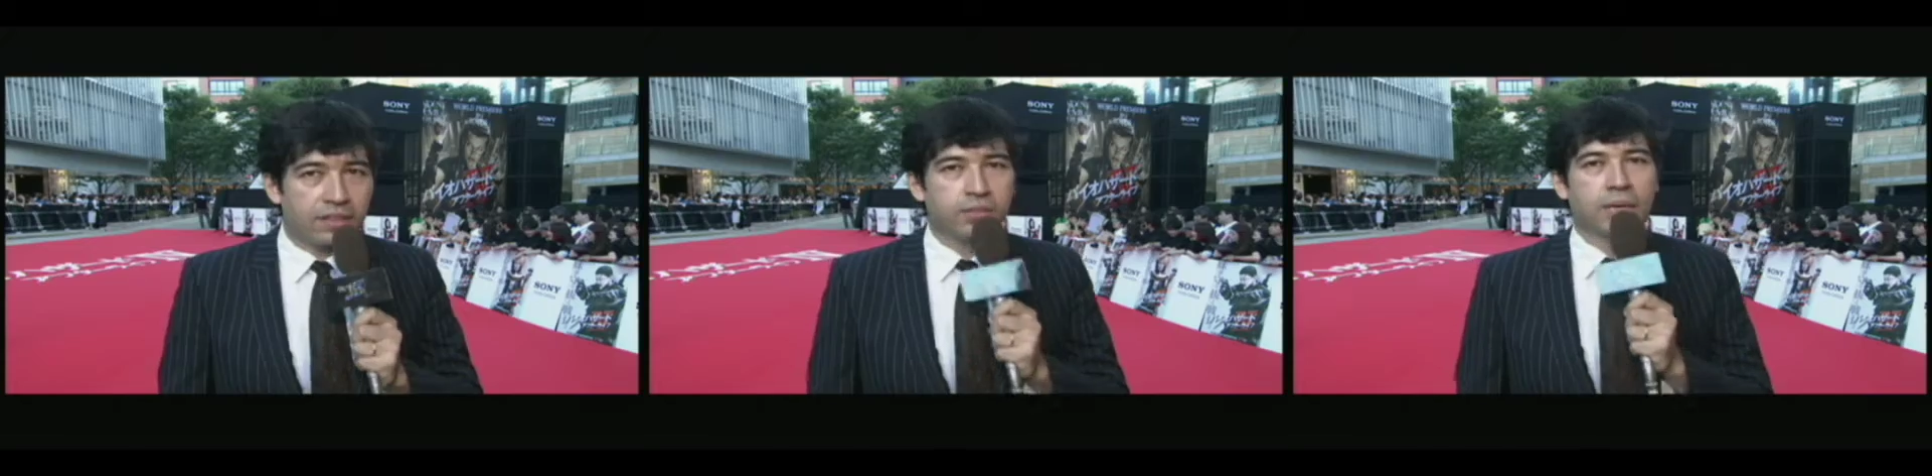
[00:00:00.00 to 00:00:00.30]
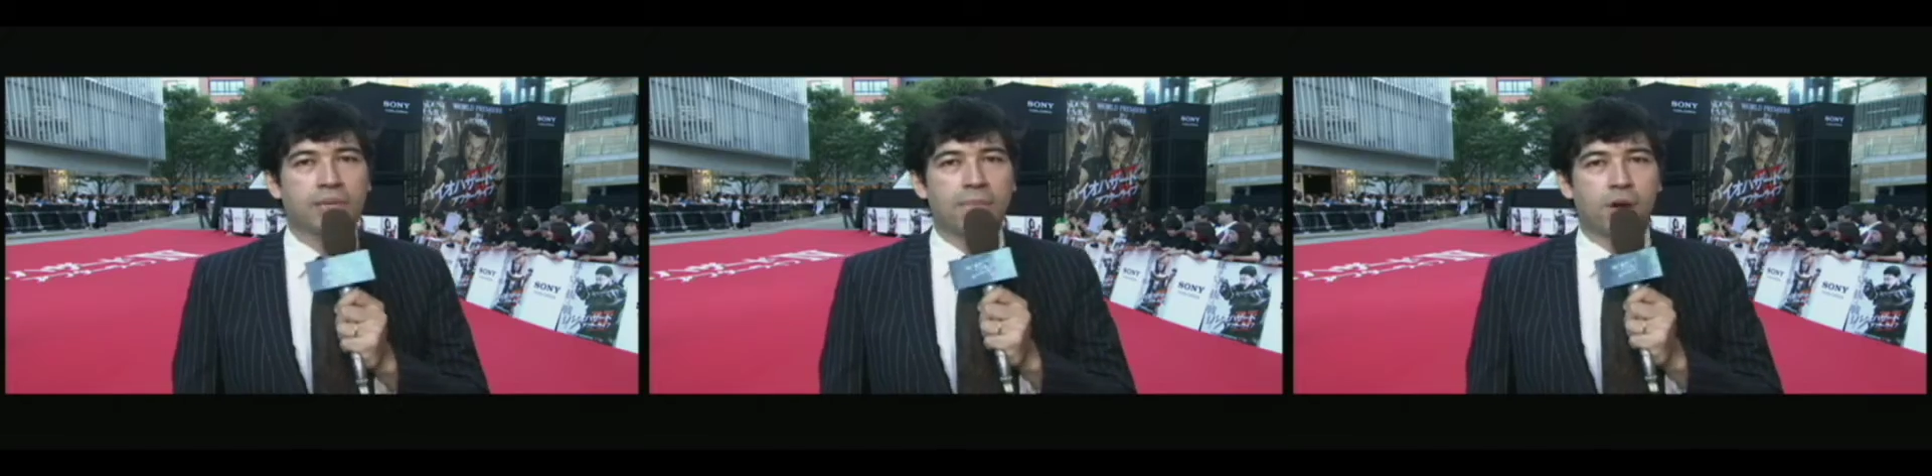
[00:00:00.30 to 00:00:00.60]
of
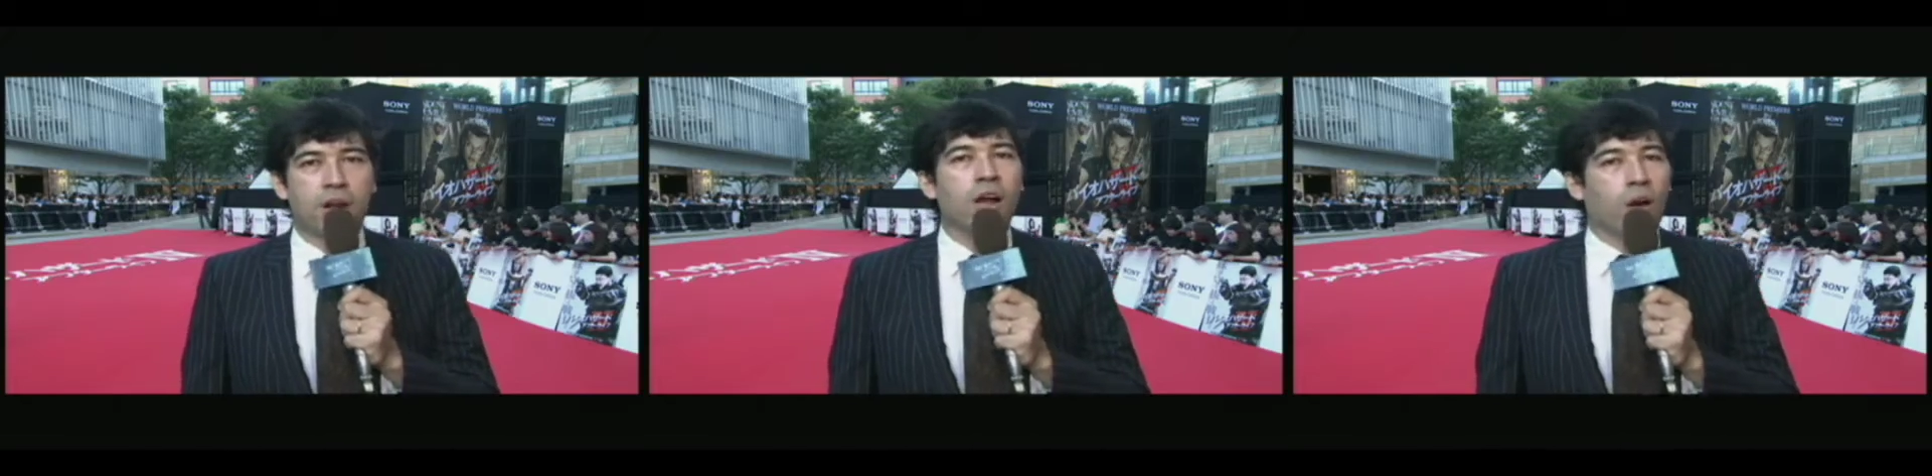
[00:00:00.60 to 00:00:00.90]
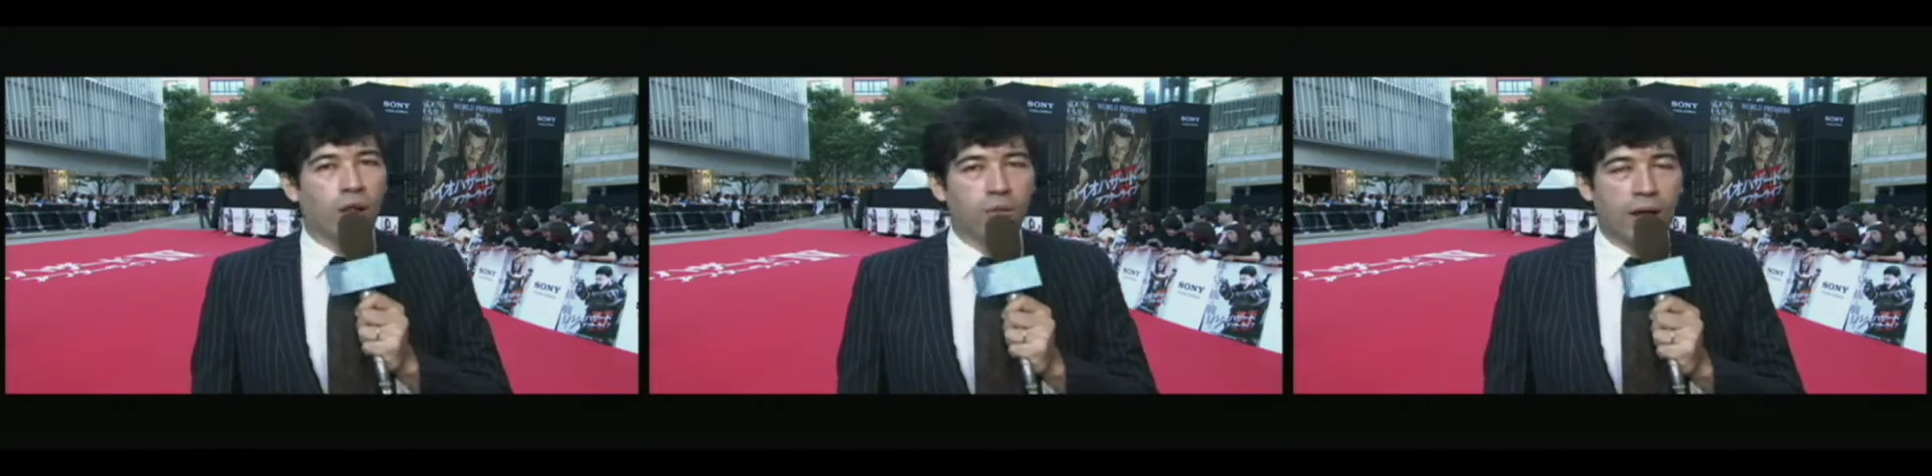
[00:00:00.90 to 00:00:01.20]
September, all
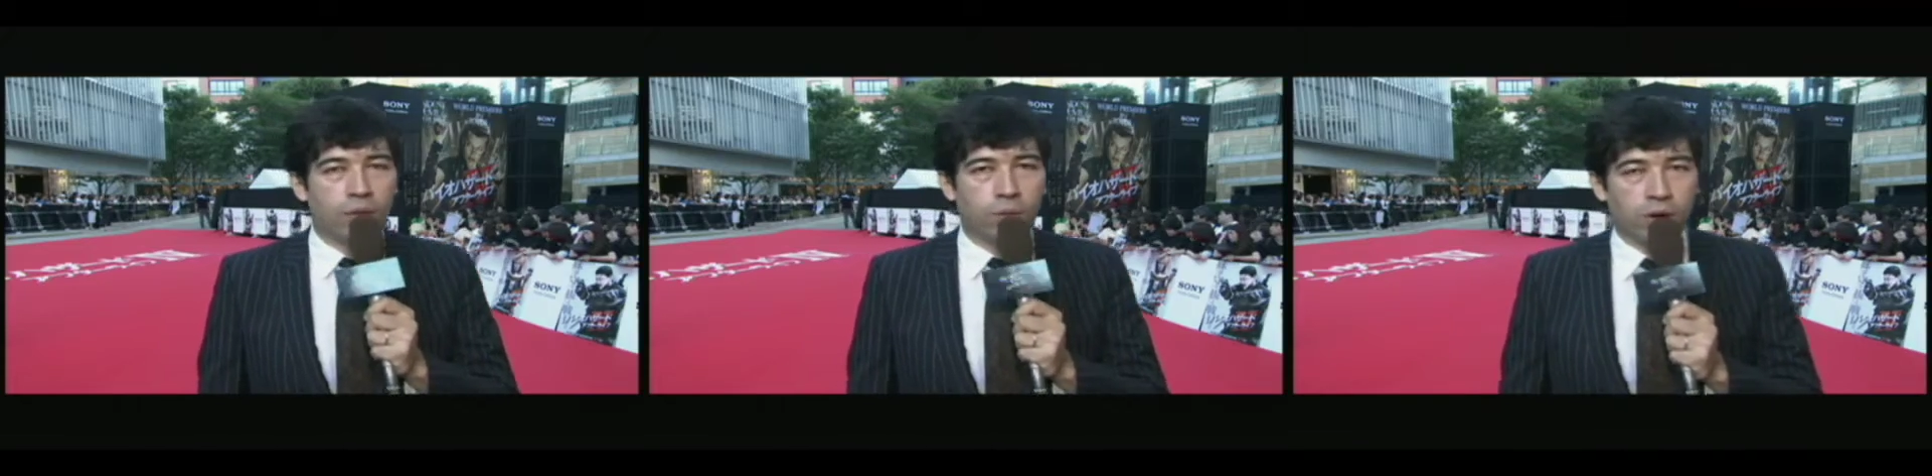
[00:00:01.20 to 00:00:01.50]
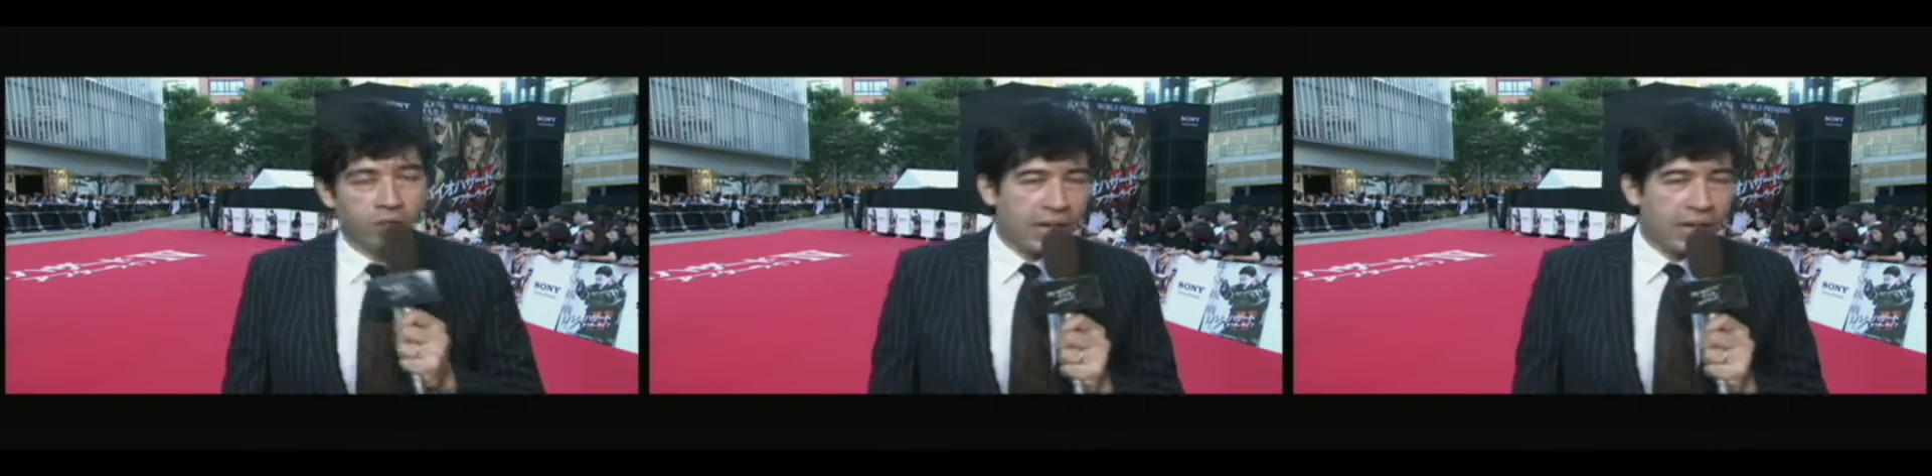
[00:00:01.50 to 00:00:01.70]
around the world.